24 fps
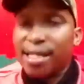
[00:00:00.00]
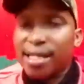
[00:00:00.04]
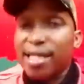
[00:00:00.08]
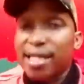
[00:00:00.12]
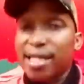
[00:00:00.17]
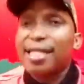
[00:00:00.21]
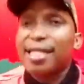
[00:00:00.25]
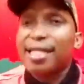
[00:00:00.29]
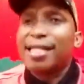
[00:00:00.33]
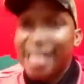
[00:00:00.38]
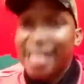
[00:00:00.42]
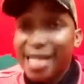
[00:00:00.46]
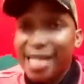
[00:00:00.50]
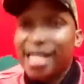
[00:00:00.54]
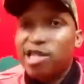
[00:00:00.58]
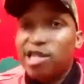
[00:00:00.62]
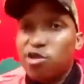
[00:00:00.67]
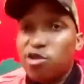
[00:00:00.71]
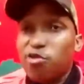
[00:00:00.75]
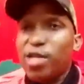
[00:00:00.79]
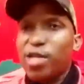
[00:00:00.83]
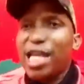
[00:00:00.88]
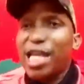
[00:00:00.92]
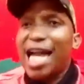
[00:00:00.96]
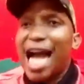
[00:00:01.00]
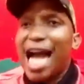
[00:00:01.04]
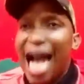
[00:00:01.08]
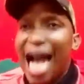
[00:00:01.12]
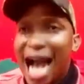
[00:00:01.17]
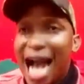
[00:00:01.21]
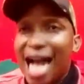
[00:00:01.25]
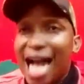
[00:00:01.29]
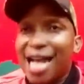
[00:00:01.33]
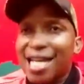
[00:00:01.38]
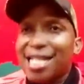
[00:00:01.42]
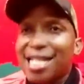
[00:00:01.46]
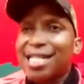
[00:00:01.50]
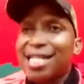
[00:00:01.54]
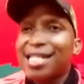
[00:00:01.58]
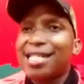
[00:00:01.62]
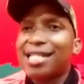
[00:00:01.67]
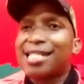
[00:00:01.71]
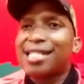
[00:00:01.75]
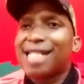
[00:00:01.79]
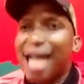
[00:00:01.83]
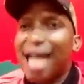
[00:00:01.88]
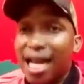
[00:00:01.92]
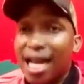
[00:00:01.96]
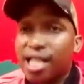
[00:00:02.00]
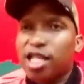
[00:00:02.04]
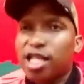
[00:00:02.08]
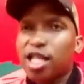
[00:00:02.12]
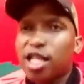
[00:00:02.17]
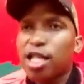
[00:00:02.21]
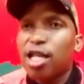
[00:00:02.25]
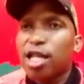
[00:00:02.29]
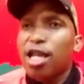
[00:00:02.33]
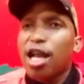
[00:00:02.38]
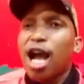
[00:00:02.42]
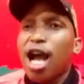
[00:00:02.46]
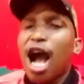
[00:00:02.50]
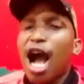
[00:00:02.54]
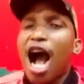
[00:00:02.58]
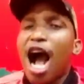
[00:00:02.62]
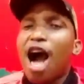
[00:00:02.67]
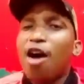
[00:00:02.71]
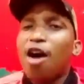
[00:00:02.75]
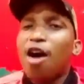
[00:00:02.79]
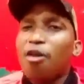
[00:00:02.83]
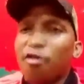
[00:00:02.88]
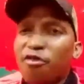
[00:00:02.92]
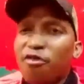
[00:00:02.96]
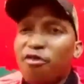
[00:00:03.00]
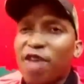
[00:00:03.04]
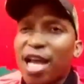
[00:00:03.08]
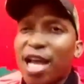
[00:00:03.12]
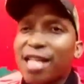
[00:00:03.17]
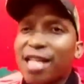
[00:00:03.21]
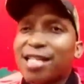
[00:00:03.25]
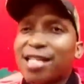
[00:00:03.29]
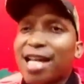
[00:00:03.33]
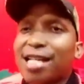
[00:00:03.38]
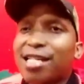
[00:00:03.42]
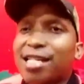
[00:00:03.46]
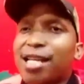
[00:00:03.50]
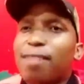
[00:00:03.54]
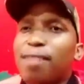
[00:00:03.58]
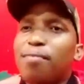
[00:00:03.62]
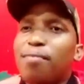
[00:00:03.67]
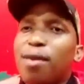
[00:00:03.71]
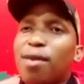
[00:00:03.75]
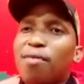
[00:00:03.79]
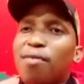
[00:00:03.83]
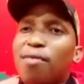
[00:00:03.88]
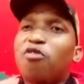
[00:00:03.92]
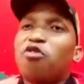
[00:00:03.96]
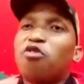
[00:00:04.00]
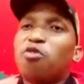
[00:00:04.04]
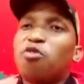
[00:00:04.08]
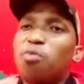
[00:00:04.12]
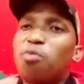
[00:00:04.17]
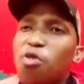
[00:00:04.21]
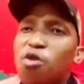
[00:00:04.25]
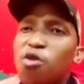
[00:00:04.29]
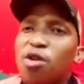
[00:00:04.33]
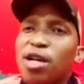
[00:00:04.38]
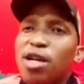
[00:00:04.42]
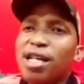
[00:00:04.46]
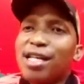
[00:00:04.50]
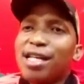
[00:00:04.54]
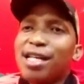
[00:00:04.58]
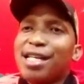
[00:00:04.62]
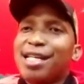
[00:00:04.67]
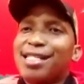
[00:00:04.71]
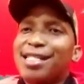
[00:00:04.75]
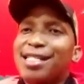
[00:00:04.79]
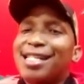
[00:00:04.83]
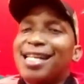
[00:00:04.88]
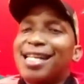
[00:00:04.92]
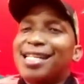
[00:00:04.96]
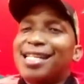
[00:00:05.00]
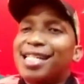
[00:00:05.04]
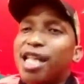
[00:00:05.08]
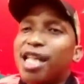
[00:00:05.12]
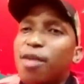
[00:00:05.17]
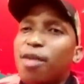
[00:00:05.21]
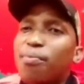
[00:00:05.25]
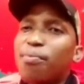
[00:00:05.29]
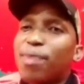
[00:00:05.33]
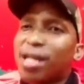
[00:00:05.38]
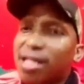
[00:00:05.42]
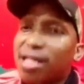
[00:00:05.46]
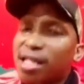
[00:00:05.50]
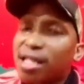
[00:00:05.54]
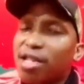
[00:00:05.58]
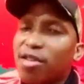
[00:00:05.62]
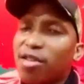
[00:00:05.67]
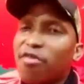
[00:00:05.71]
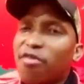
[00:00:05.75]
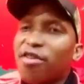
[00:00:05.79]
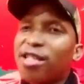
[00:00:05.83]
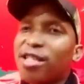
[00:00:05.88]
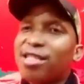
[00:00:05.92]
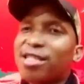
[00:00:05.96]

indeed, we are in charge. Our fighter Themba Mvubu is a chairperson of